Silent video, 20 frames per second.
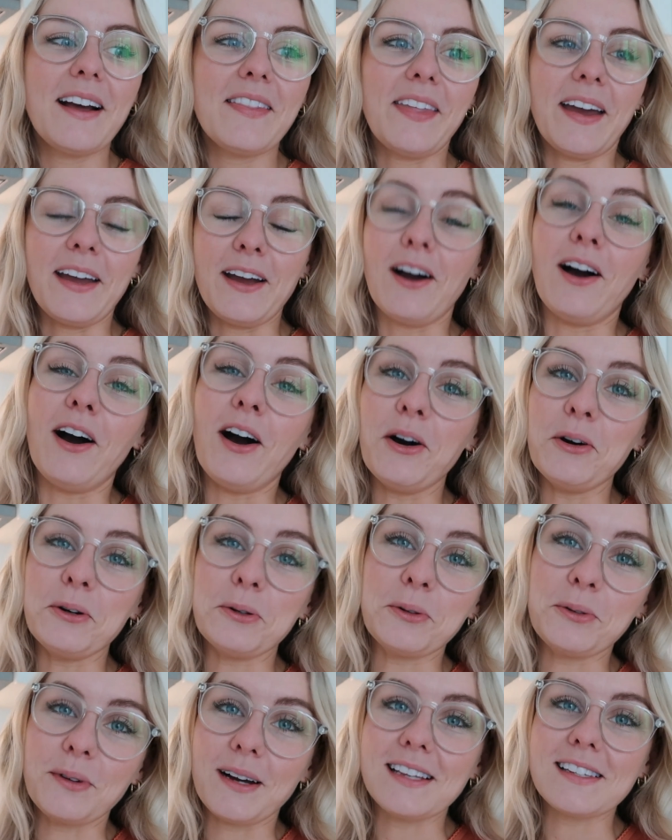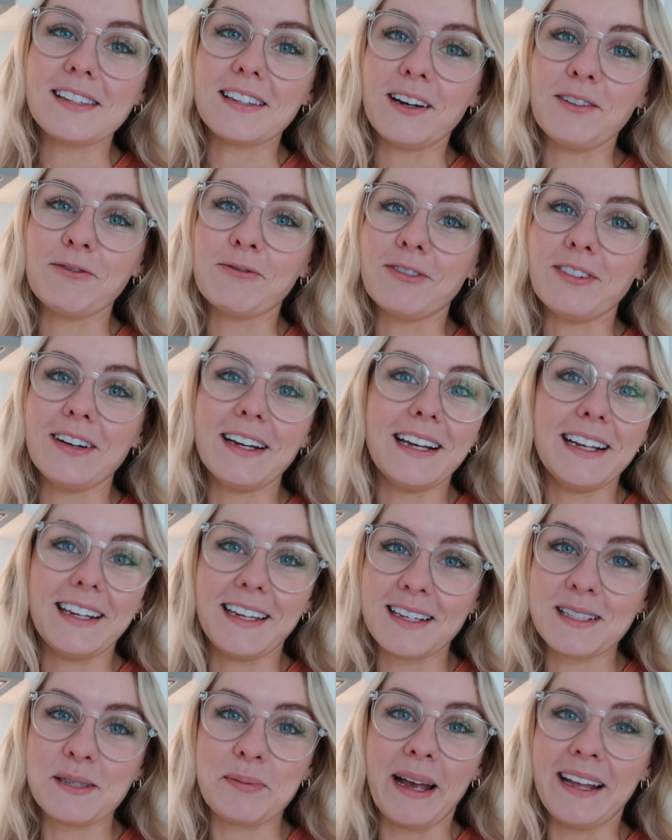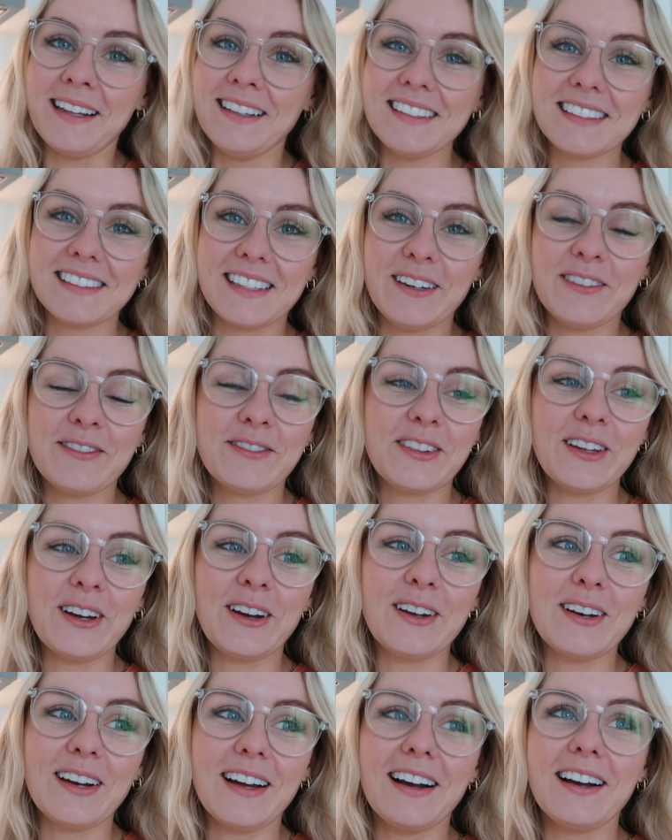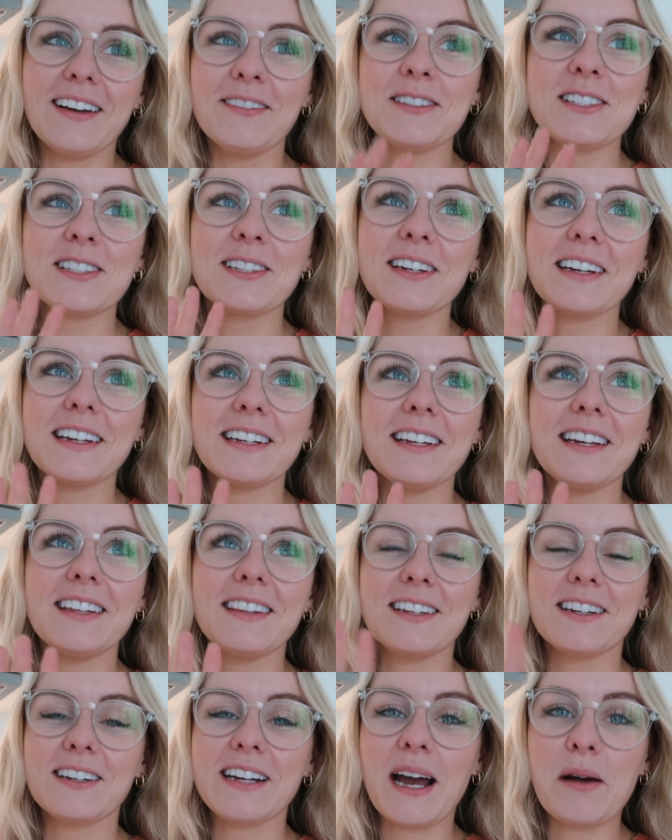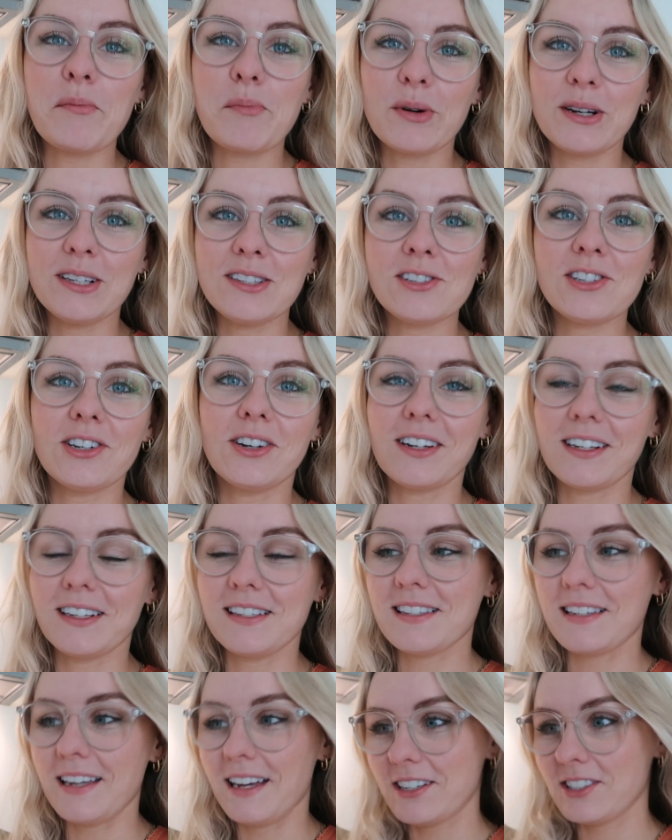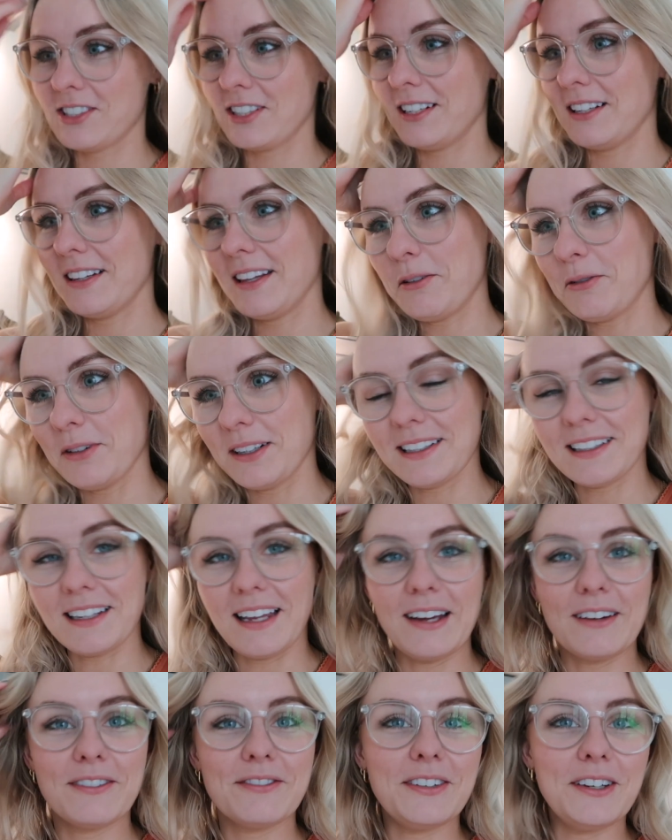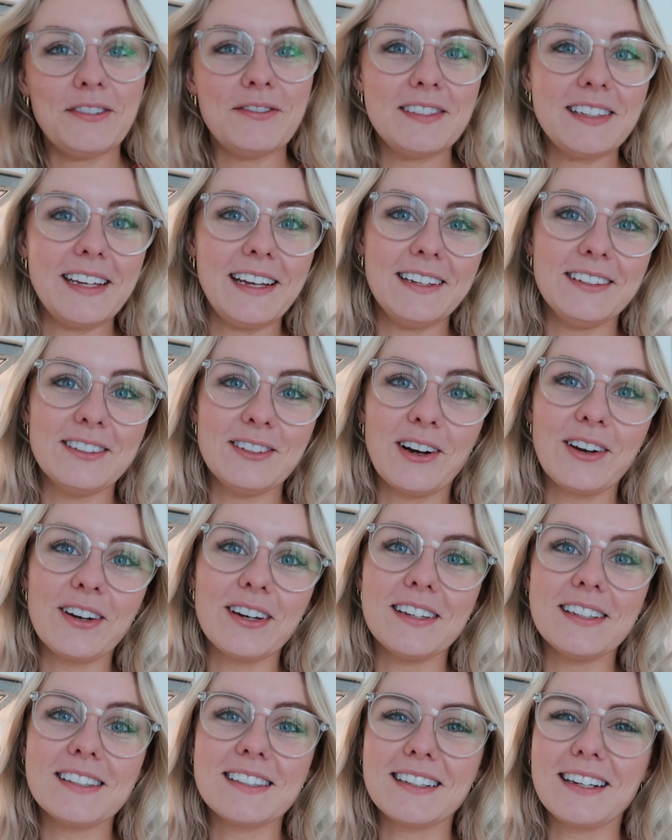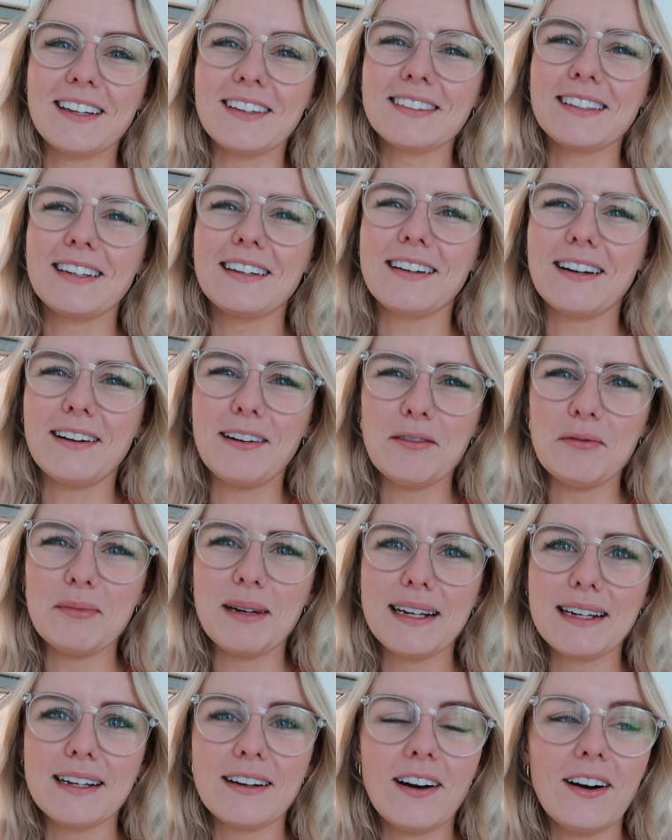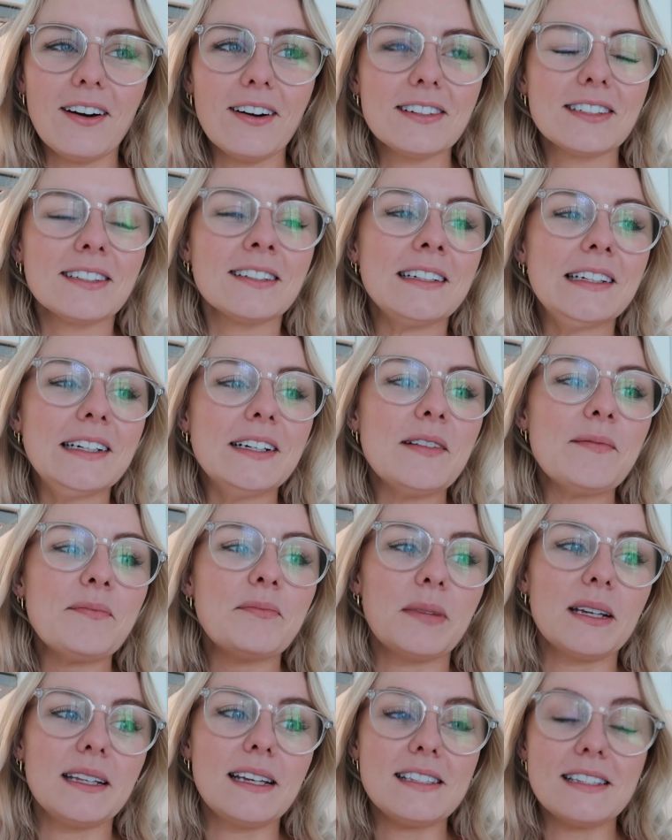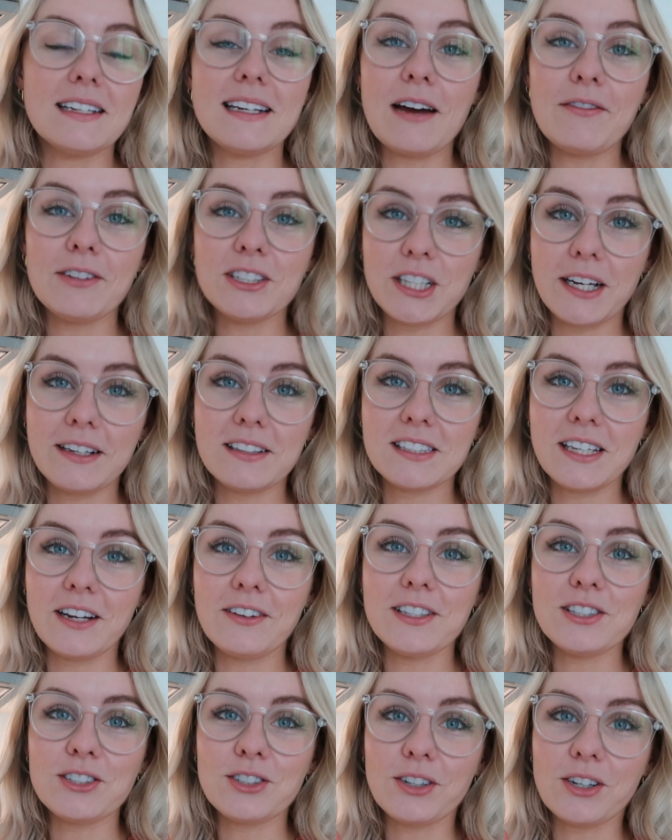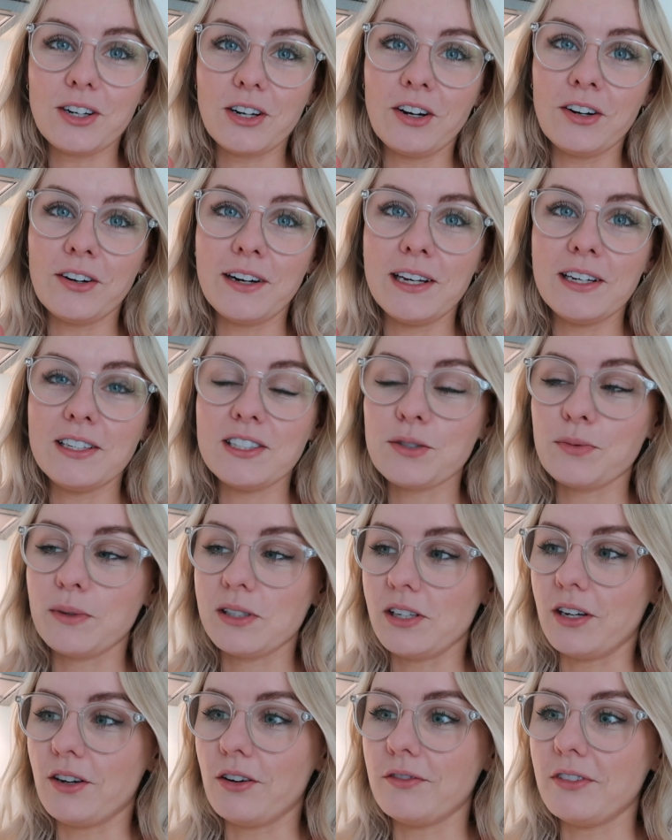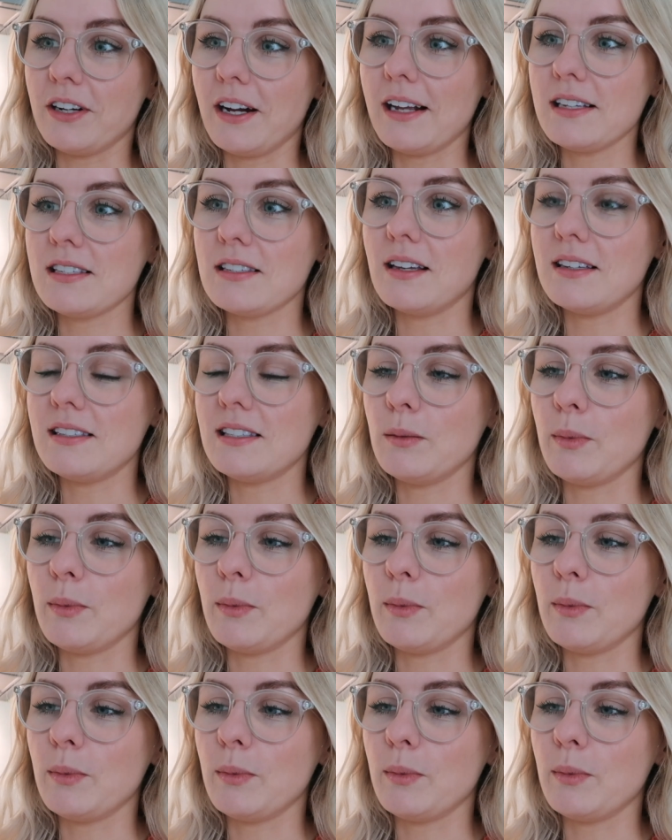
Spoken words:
They are always like really expensive though. Like, I was looking at the Cadbury's chocolate section and they wanted like $15, and I was like, oh my god. But they did have a Terry's chocolate orange, which I got very excited